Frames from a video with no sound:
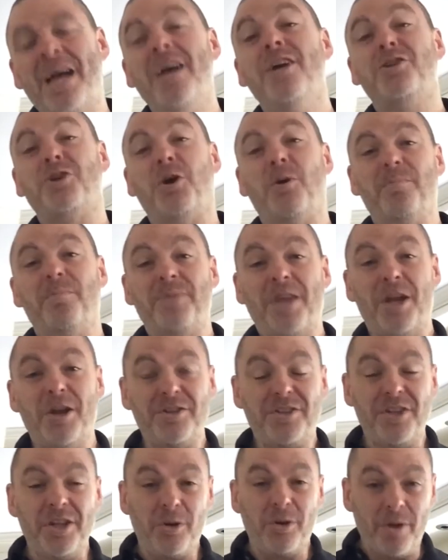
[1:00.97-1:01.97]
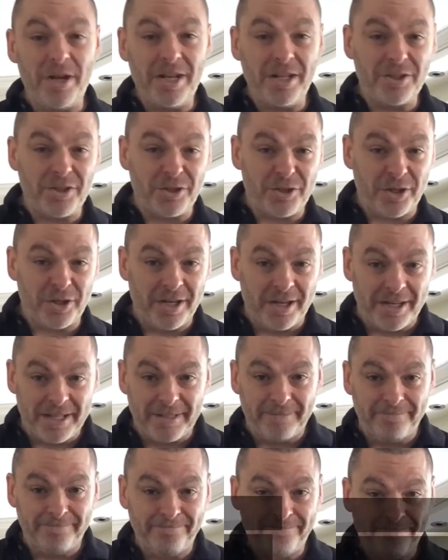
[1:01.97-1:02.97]
So here's the ingredients that you're going to
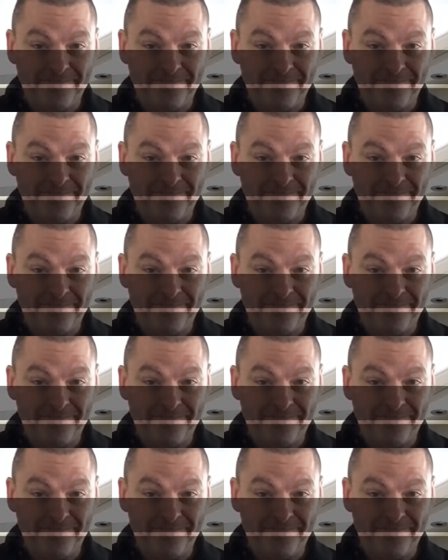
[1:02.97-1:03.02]
need.